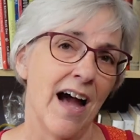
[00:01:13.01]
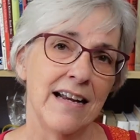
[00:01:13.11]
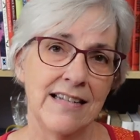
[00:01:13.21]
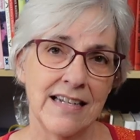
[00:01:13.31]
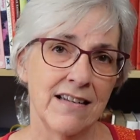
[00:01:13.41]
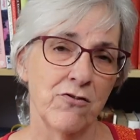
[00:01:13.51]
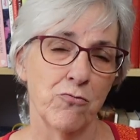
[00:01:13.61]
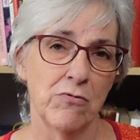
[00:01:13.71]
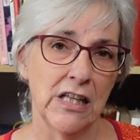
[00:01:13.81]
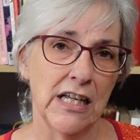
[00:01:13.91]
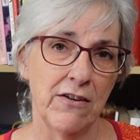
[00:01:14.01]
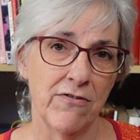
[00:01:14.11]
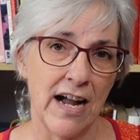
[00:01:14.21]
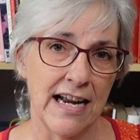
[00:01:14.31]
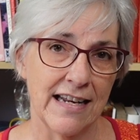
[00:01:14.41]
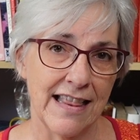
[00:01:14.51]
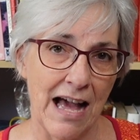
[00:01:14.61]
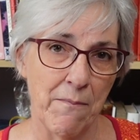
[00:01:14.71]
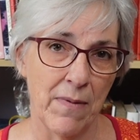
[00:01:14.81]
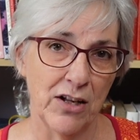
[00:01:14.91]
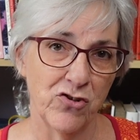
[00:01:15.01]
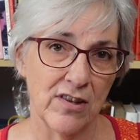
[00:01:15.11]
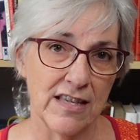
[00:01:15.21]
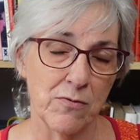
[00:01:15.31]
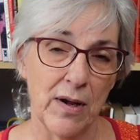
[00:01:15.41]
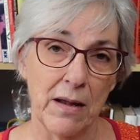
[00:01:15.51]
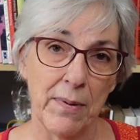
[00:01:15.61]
I didn't really find that much this week.